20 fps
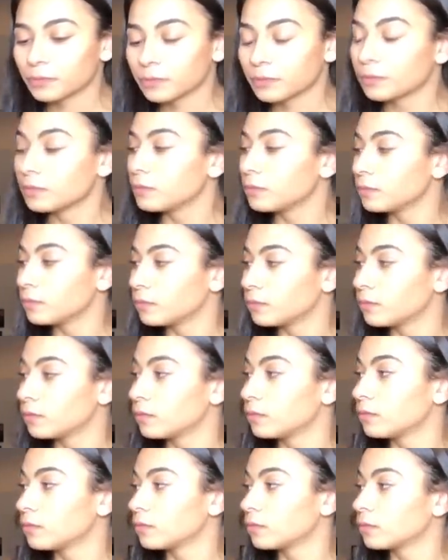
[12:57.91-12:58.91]

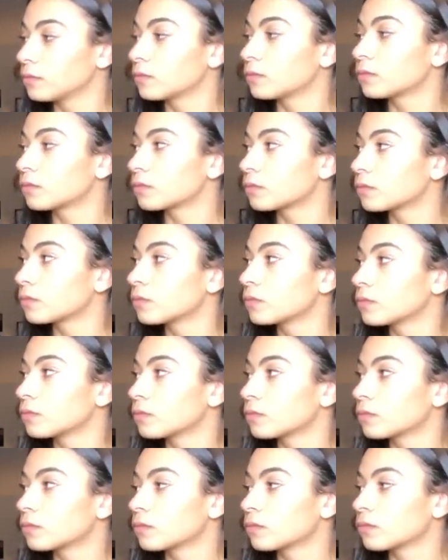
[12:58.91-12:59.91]

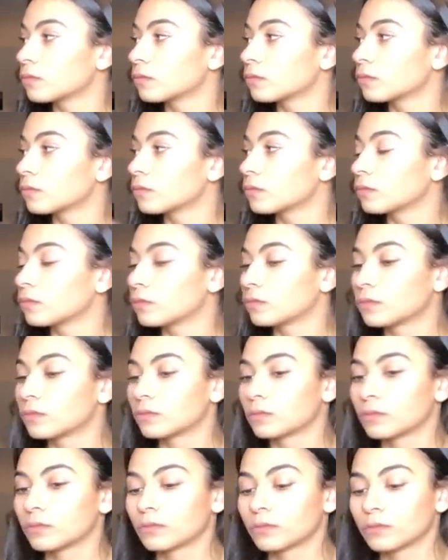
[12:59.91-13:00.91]

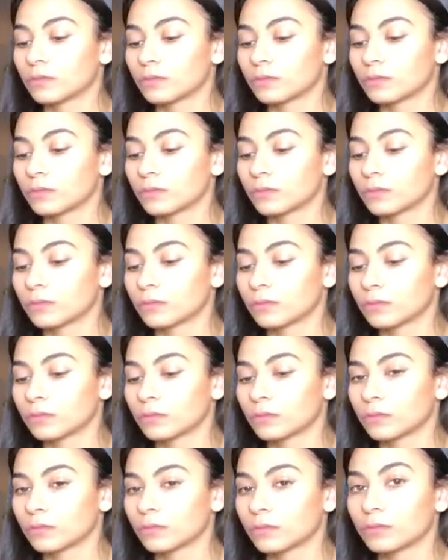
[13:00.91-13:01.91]

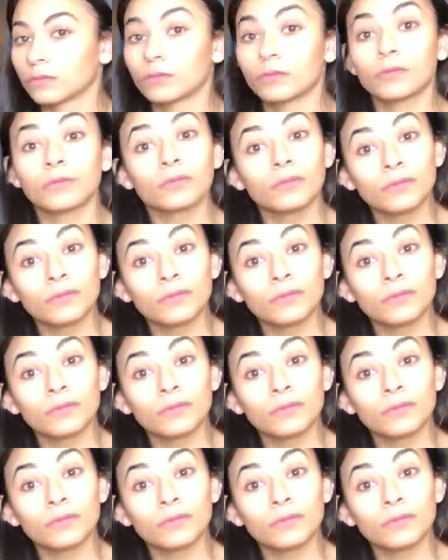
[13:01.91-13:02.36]
No words are spoken by the person on screen.